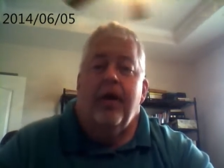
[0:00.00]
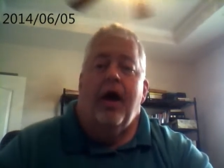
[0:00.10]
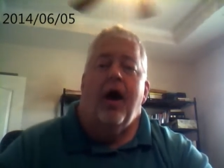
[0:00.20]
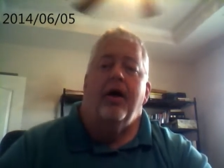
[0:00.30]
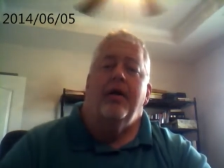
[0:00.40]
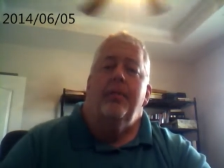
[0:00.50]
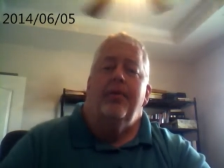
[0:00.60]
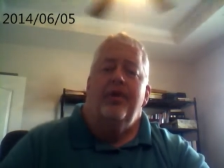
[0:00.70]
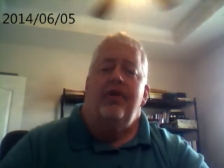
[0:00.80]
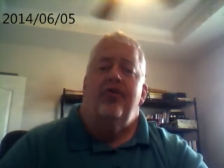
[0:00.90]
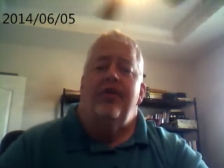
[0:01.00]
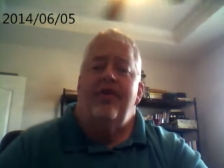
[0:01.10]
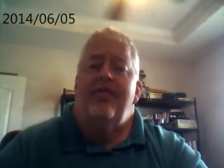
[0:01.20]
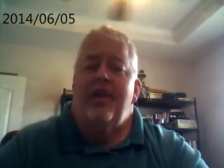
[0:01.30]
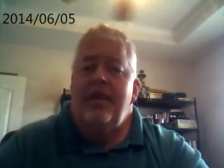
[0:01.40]
Our completion
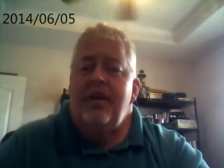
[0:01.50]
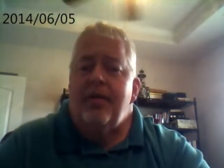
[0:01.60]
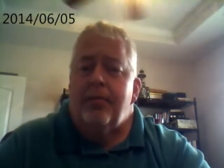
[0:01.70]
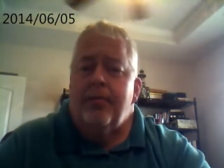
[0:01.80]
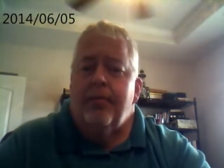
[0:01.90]
is in Him.